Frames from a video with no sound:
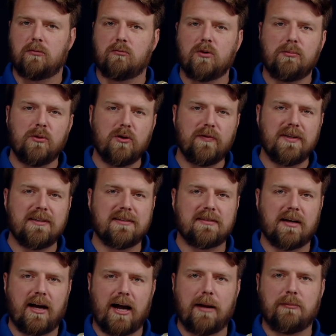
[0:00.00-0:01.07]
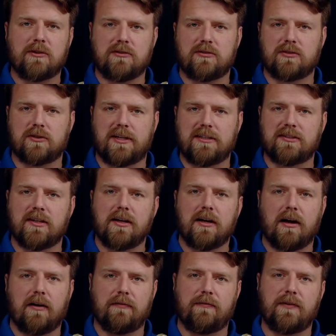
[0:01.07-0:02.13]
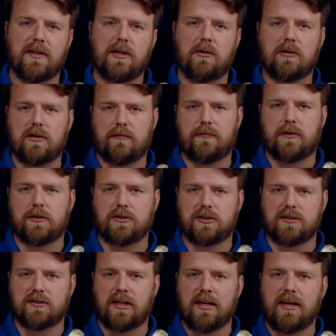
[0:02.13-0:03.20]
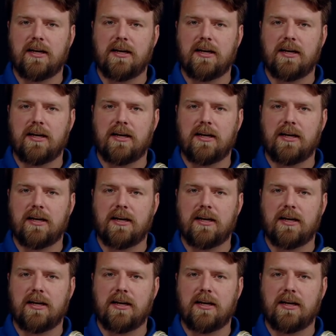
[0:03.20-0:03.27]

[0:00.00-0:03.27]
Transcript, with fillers: removing the time constraints of video conversions.